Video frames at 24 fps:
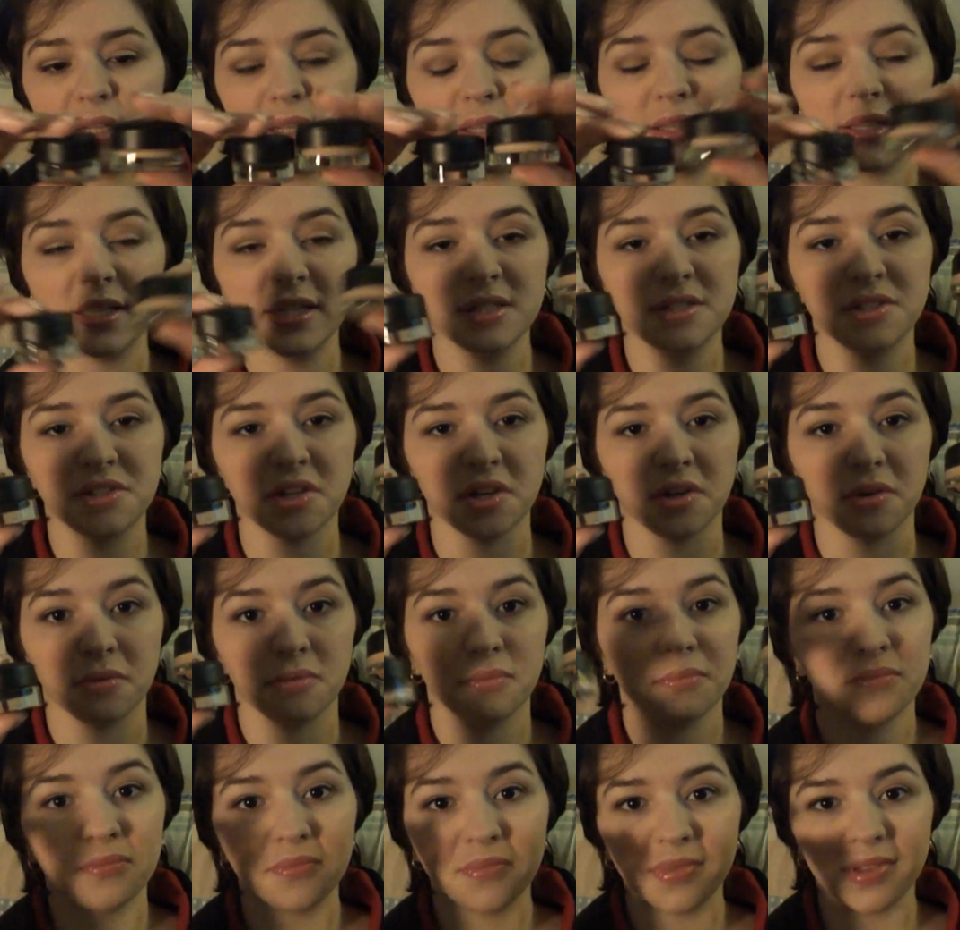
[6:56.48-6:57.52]
these two.
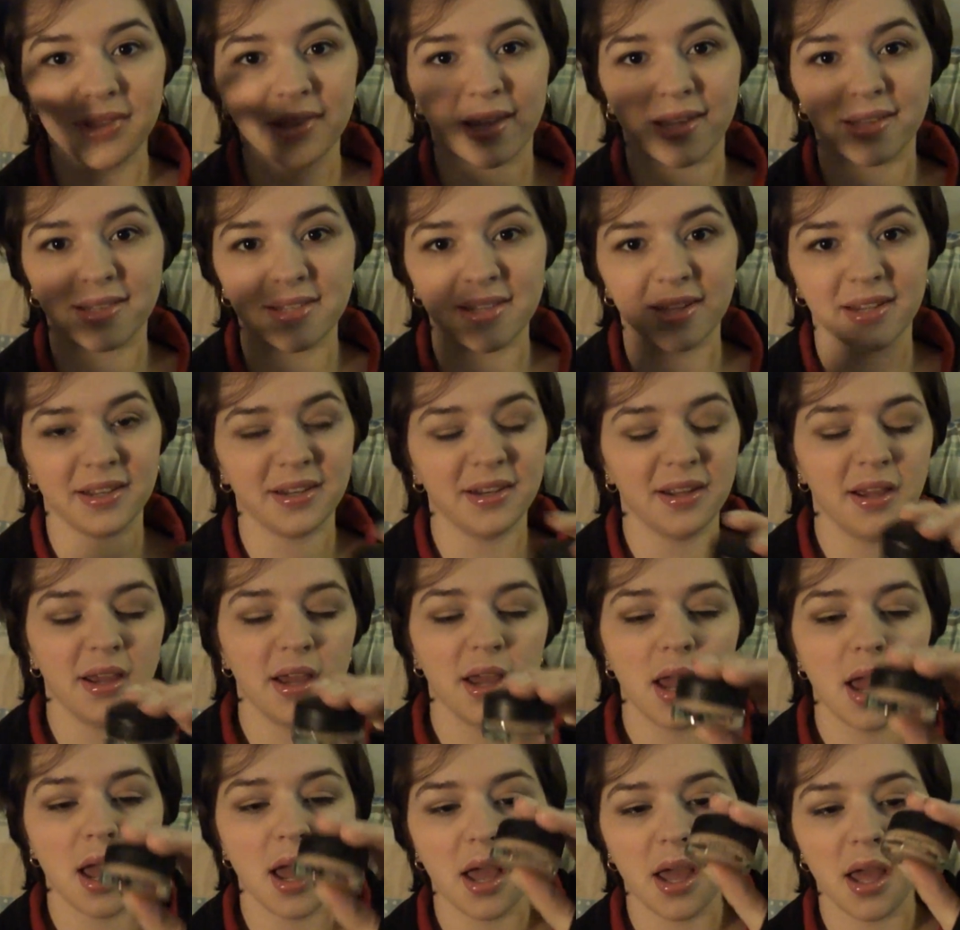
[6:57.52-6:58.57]
That's it.
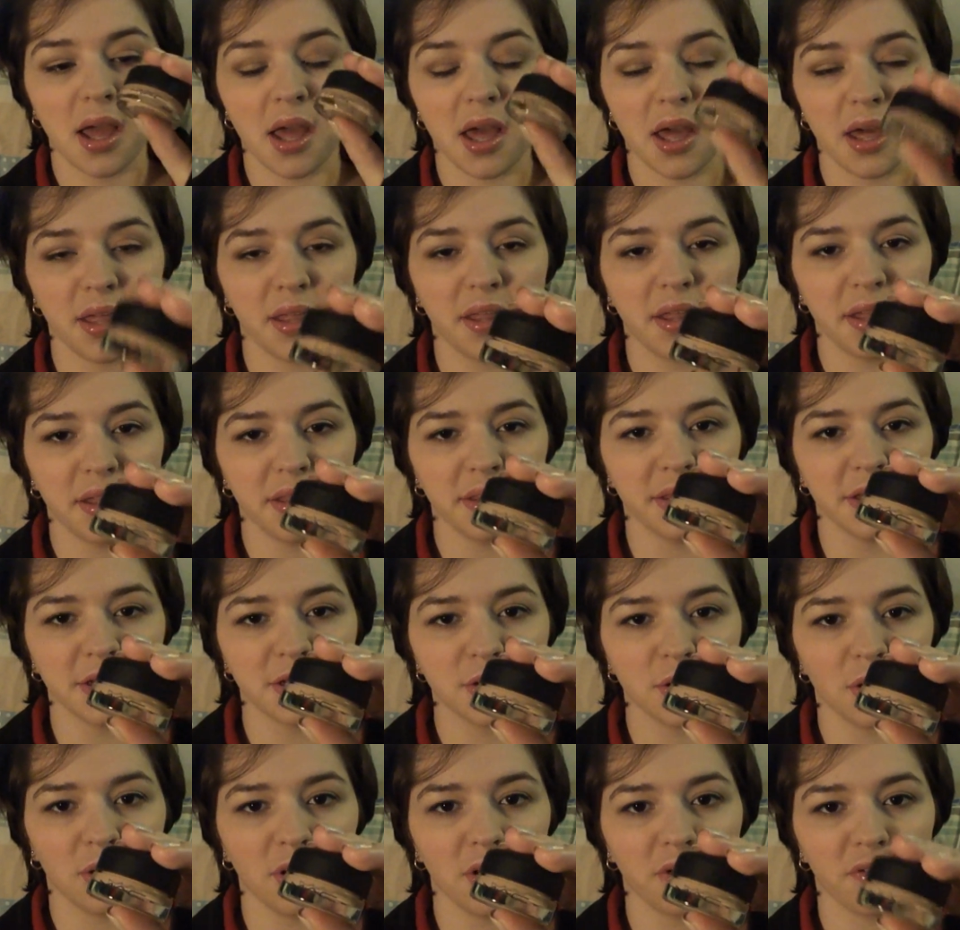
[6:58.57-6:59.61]
This
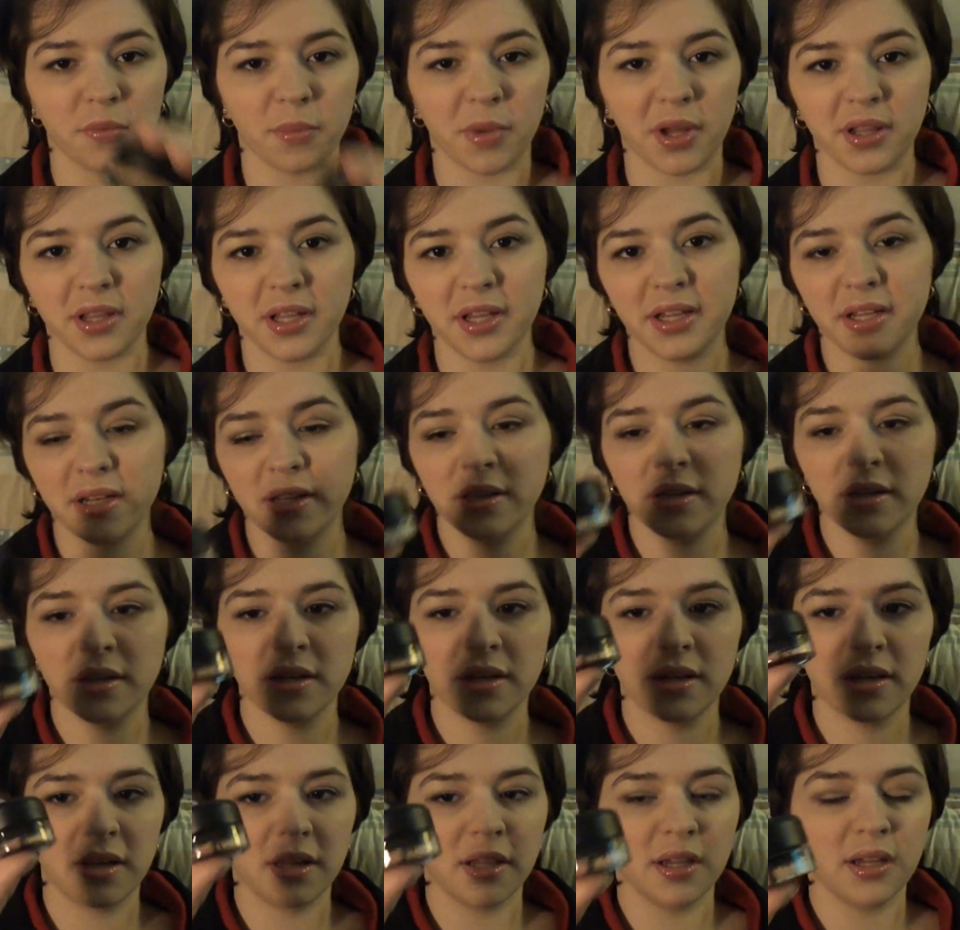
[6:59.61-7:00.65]
all over my lid,
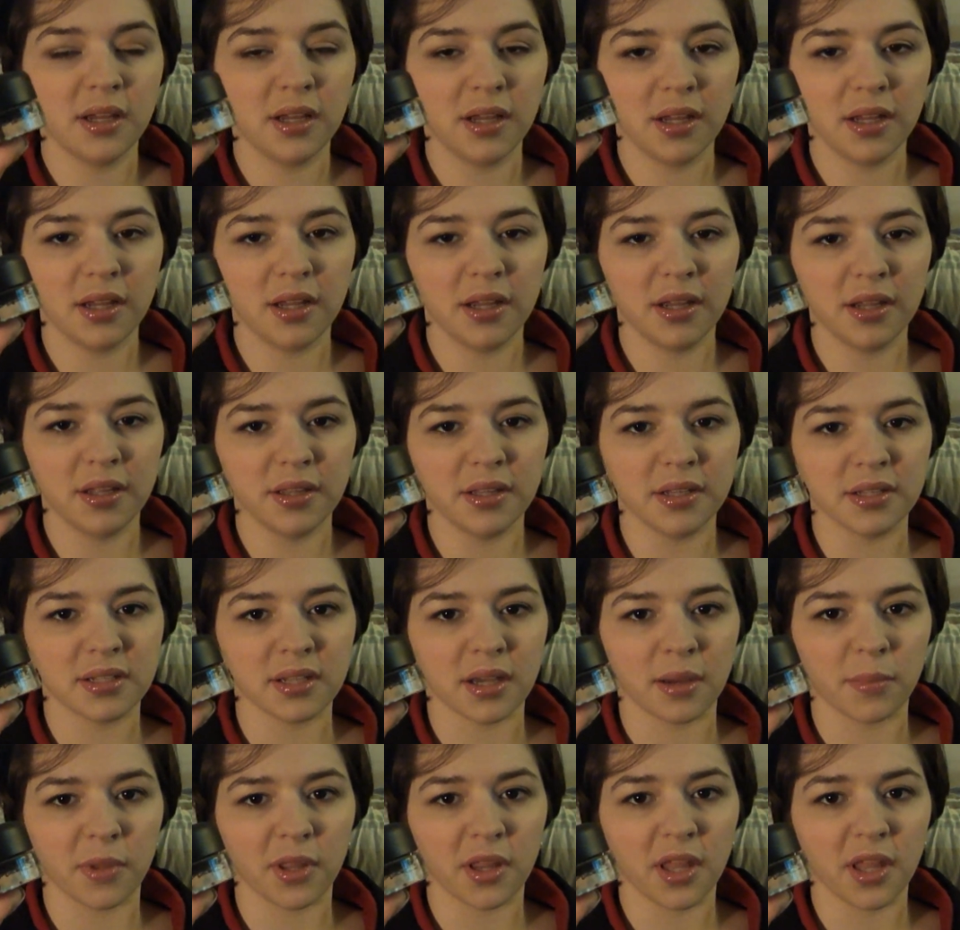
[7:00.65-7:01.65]
this on my